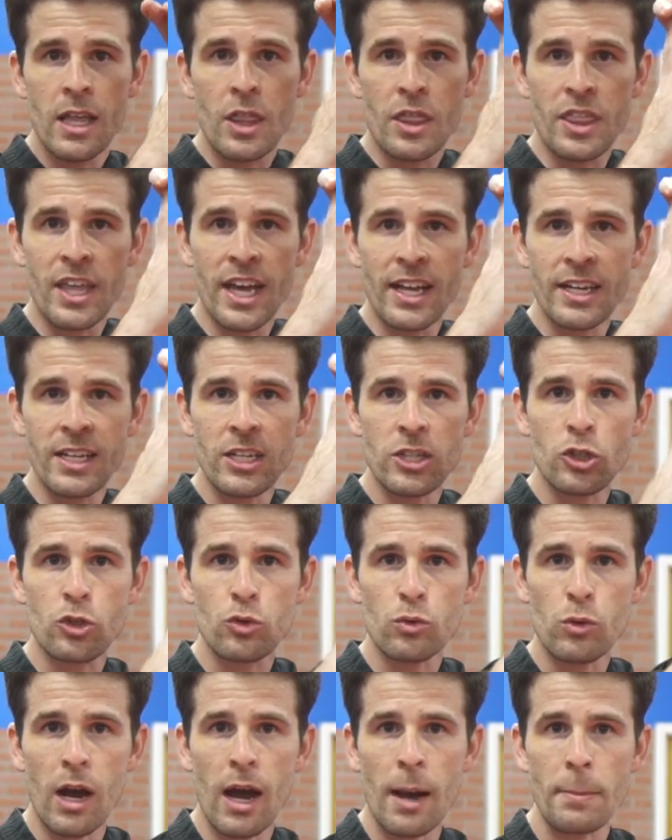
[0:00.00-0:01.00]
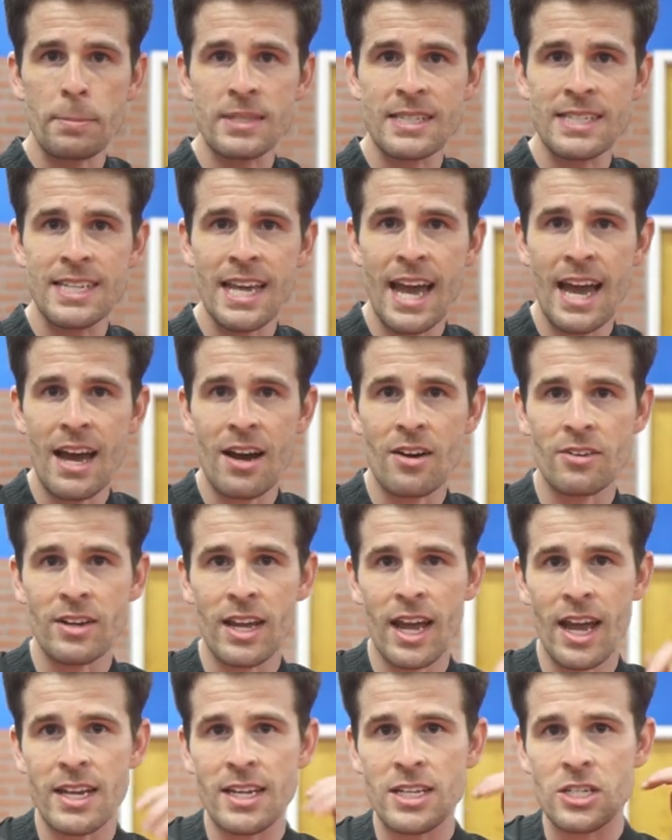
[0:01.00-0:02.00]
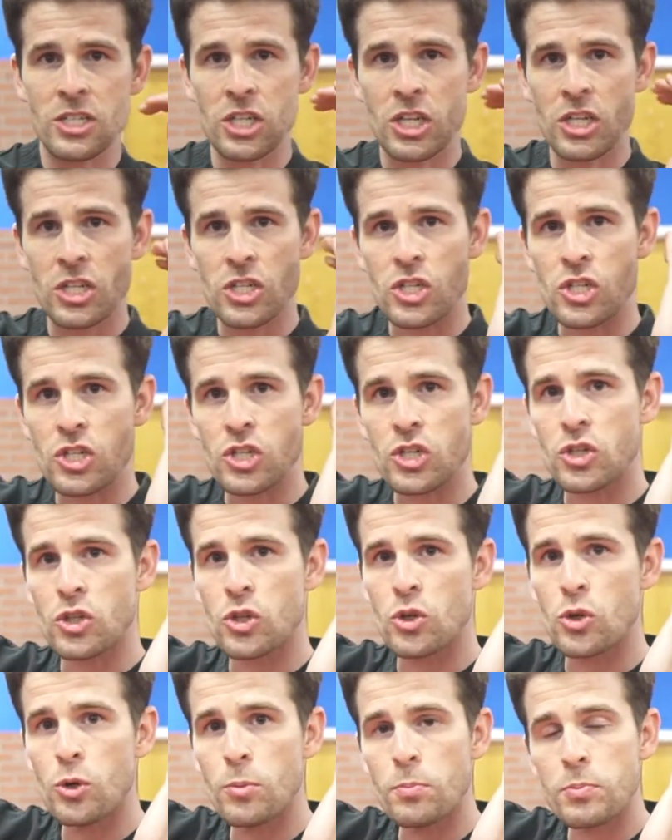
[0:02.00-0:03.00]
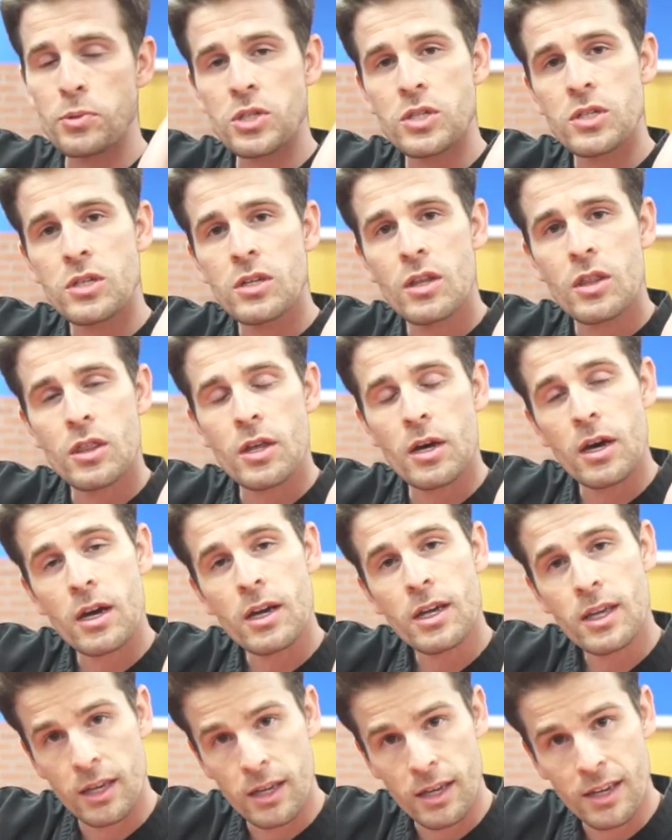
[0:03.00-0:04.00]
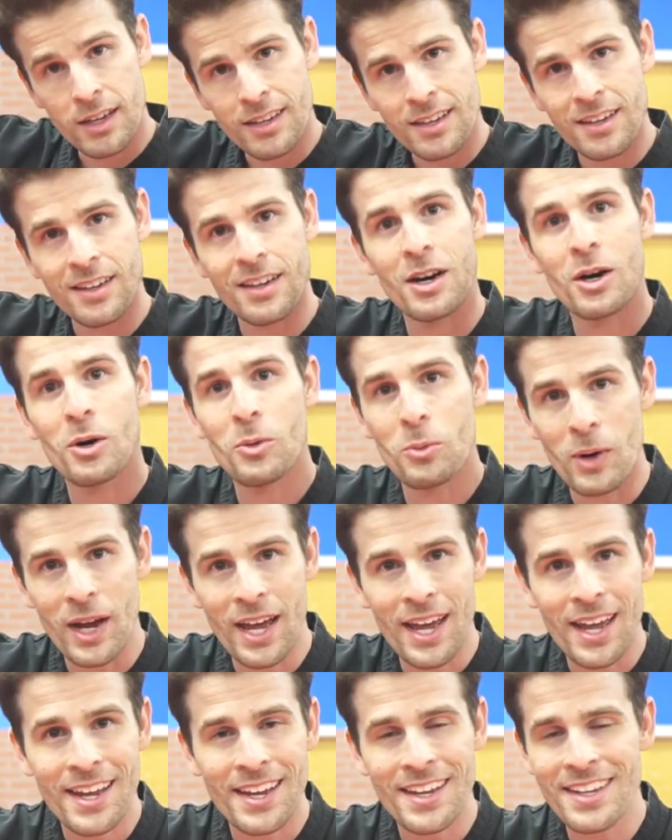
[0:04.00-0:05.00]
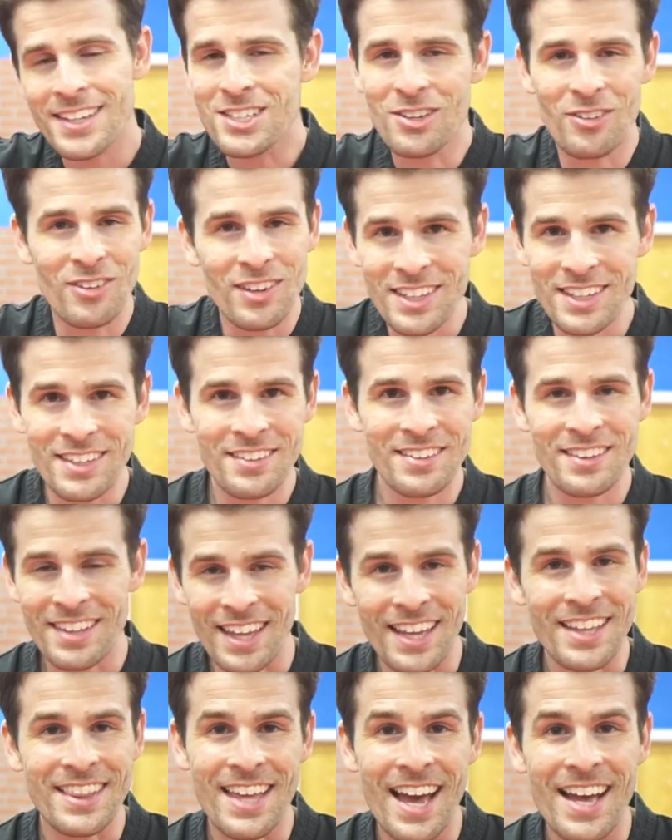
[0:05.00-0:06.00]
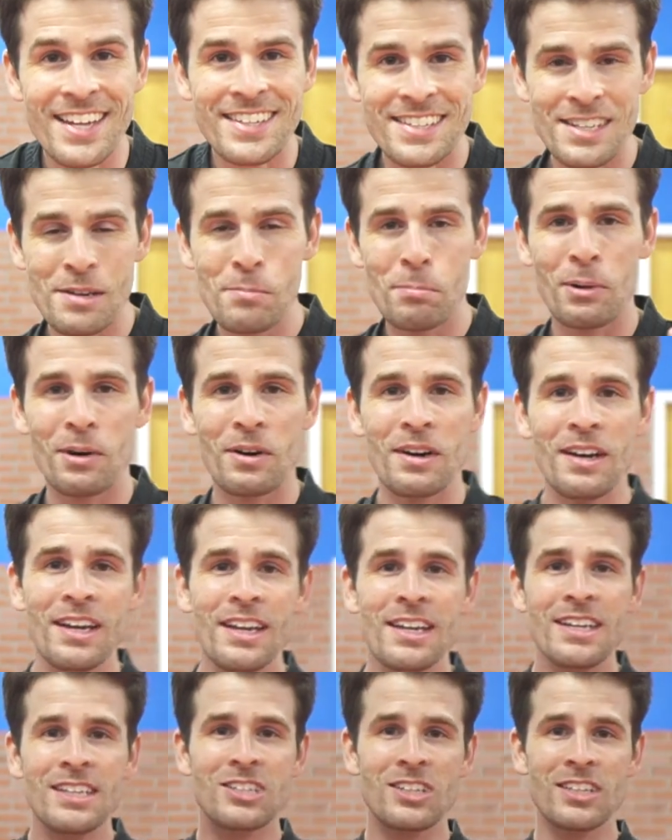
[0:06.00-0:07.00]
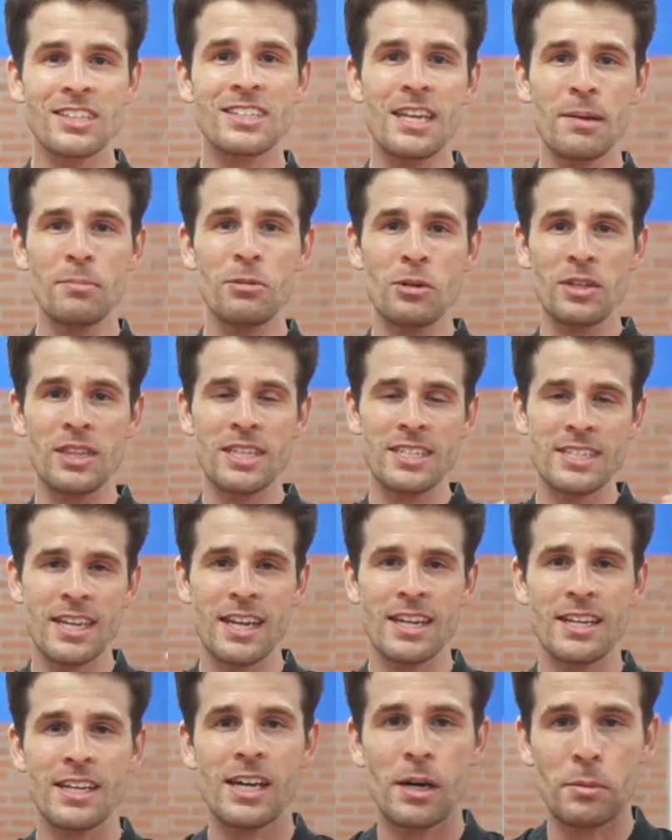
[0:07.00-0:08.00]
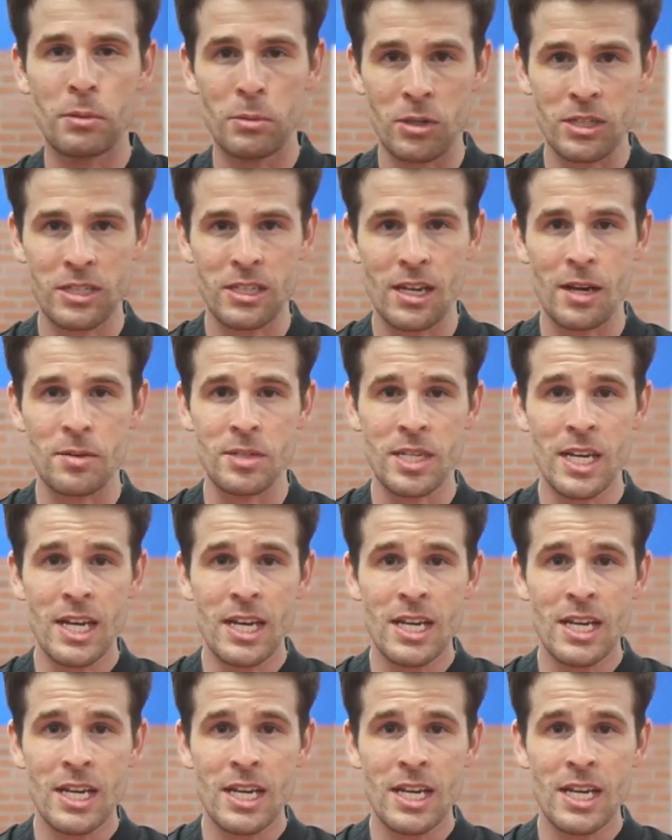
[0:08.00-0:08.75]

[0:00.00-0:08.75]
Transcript: Then it drops down and it just scoops the kick away. It's really like that simple. So let's keep doing this hand a couple more times.